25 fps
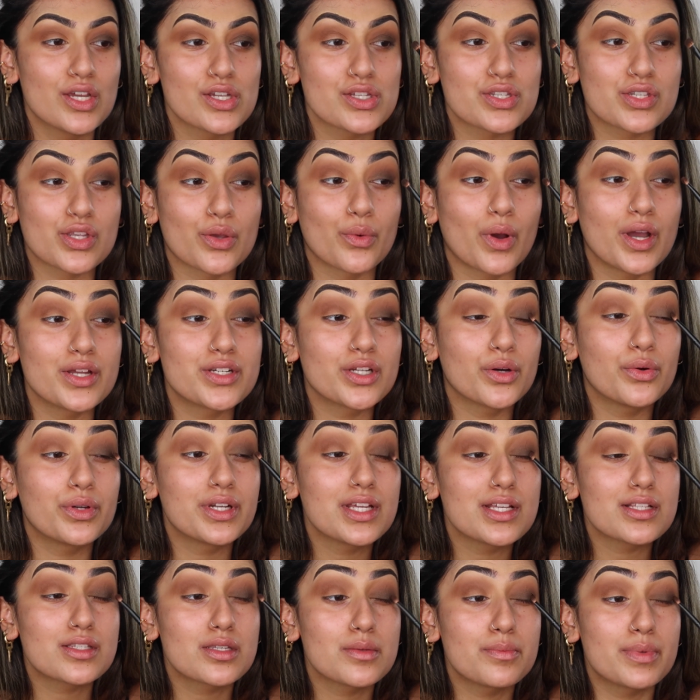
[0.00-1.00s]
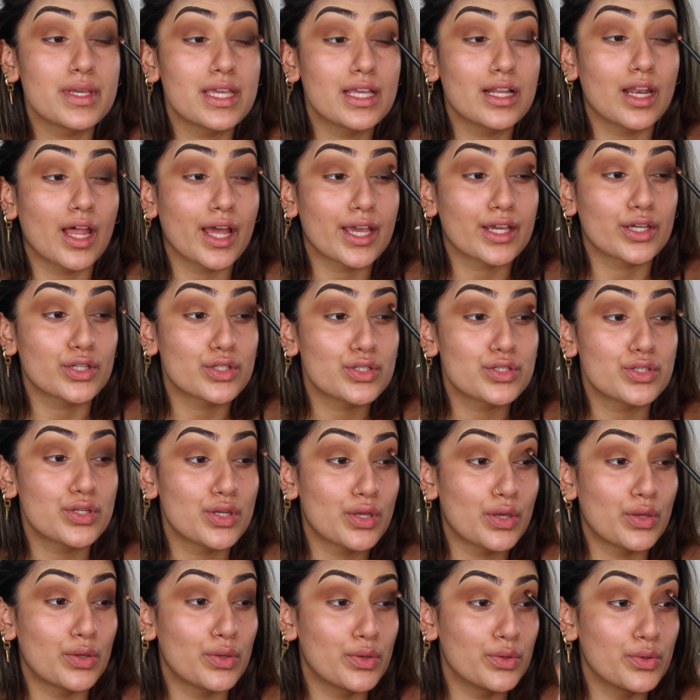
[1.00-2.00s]
So I don't want it to be like
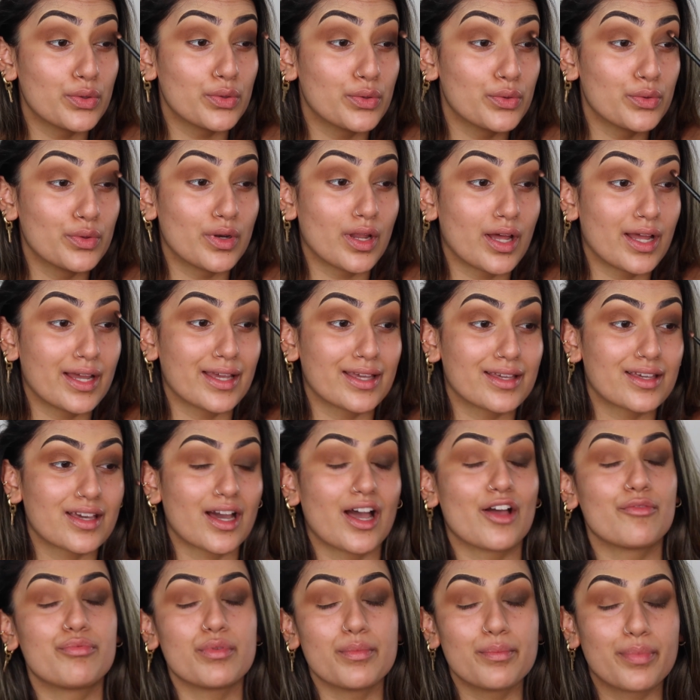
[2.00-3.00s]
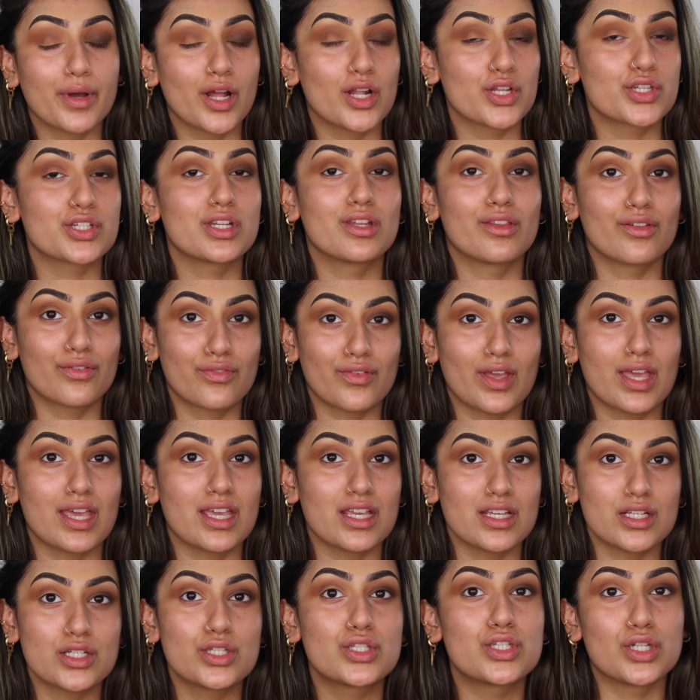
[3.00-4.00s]
too like I've been punched in the
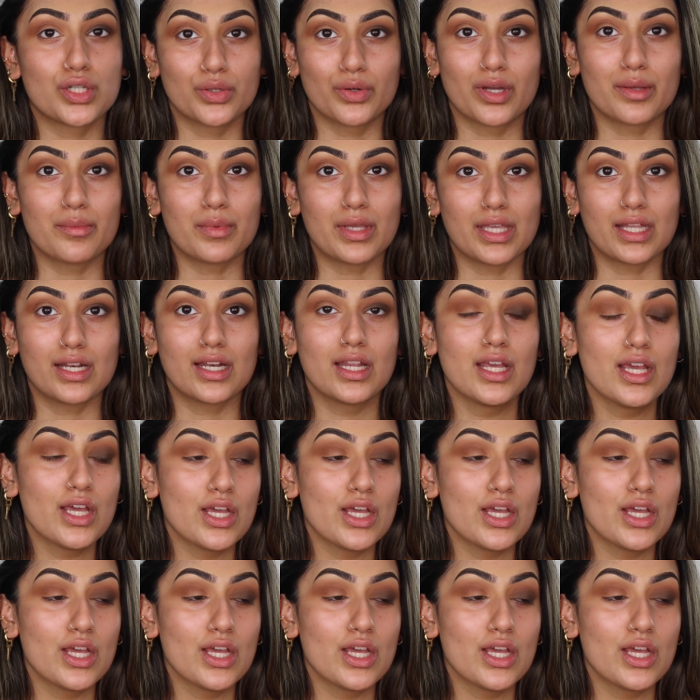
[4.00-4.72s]
face, do you know what I mean?